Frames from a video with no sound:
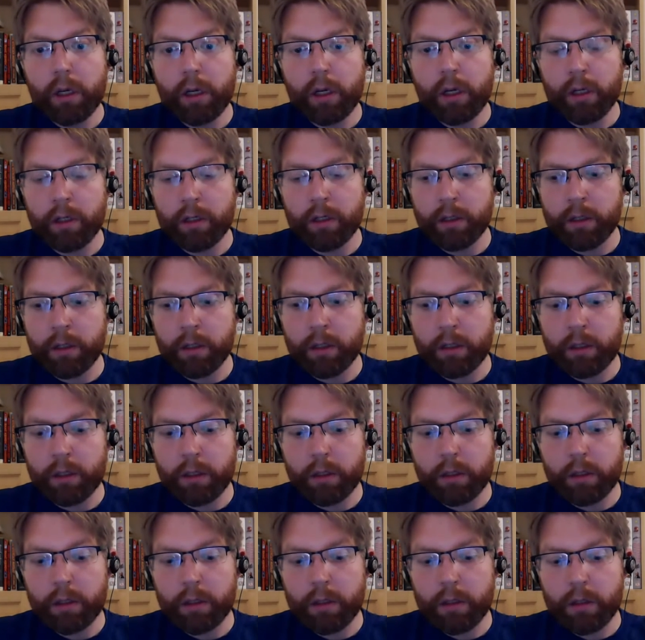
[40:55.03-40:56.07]
And
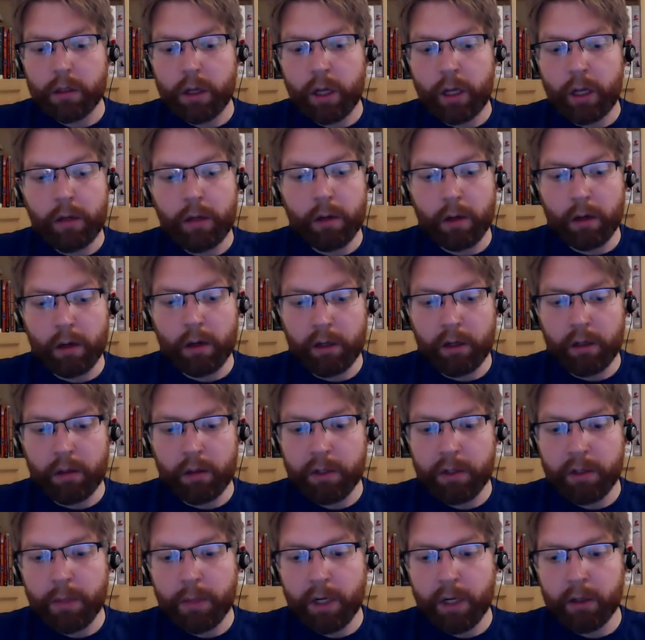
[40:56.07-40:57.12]
can you talk a little bit
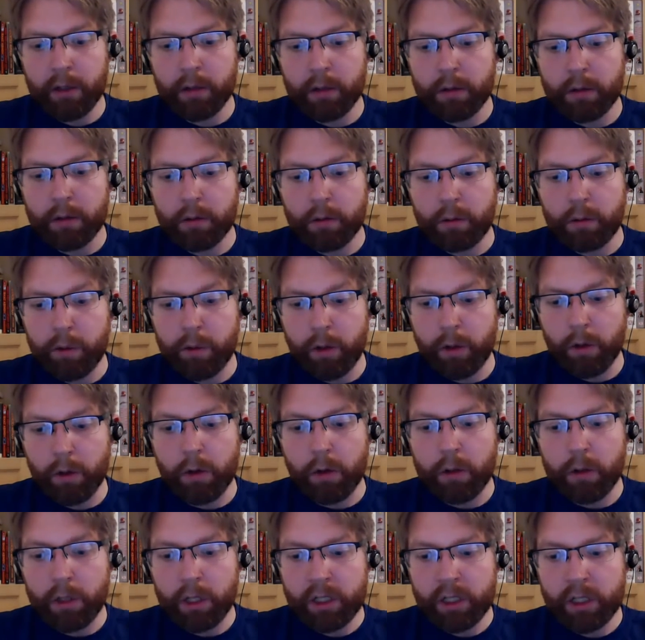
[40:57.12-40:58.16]
about your
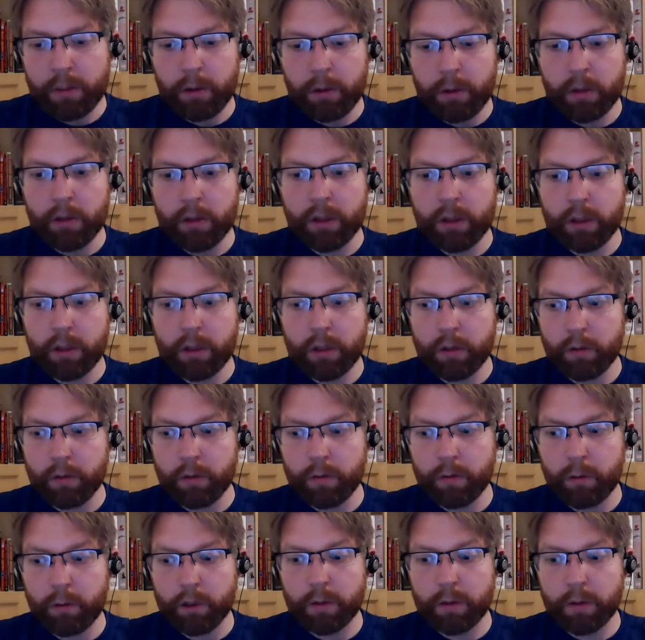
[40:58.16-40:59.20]
own experiences,
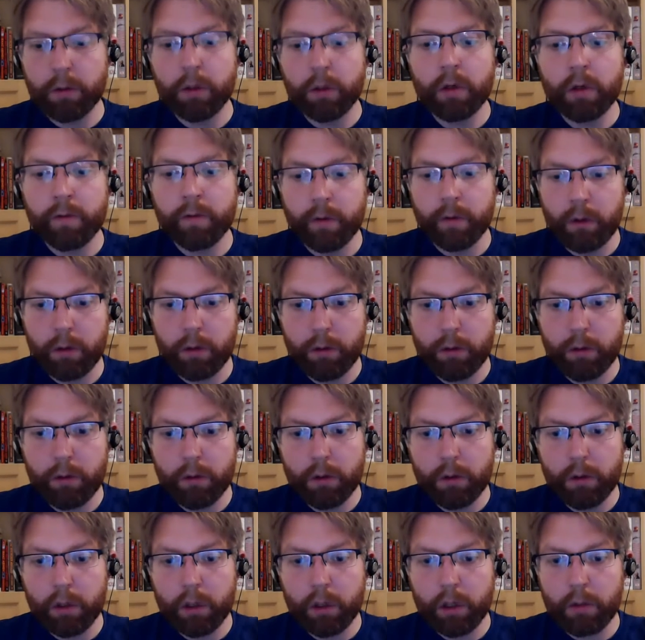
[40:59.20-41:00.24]
what's worked for you
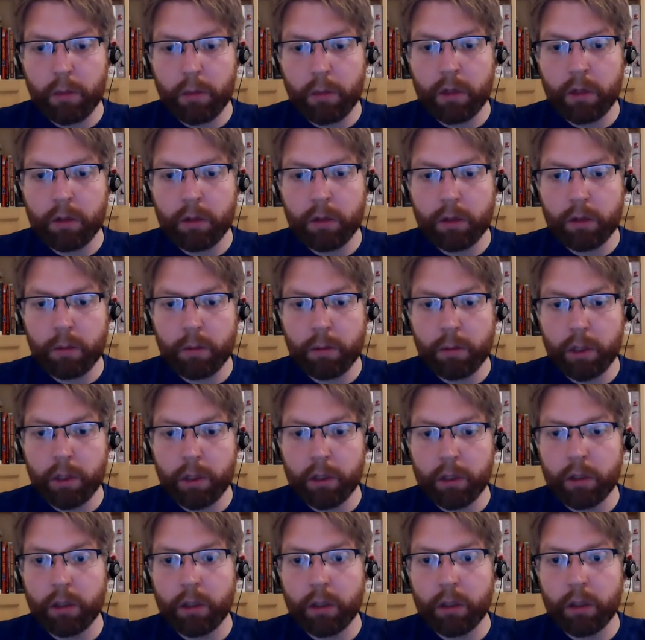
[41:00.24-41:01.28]
in mentorship,
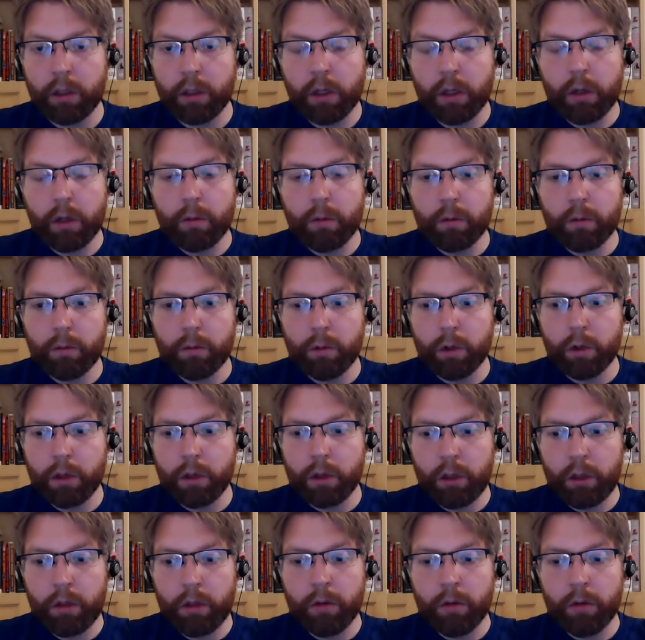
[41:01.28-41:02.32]
and what
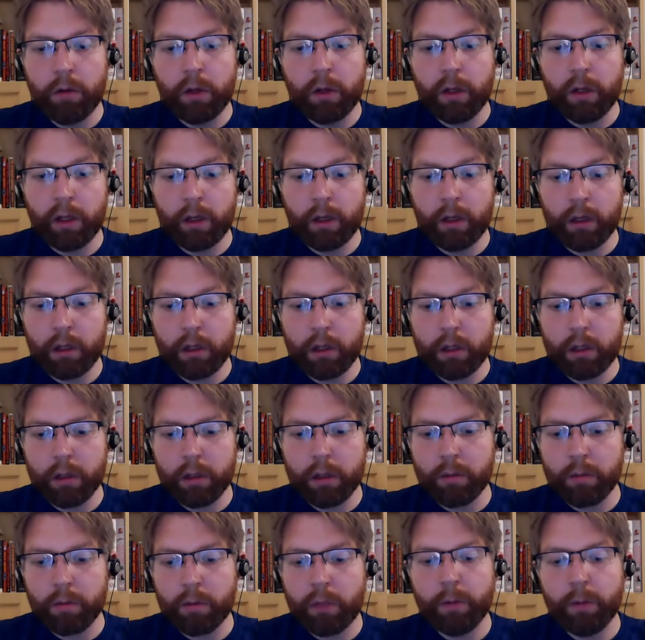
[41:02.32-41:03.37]
you think
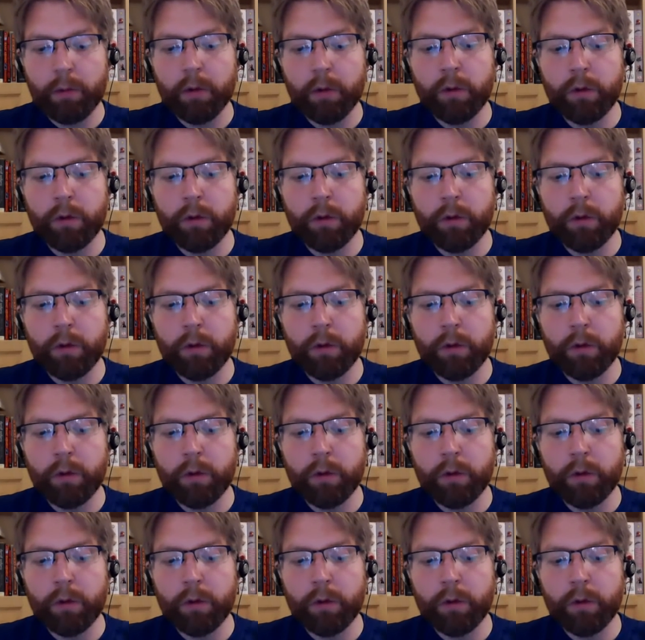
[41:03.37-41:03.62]
people who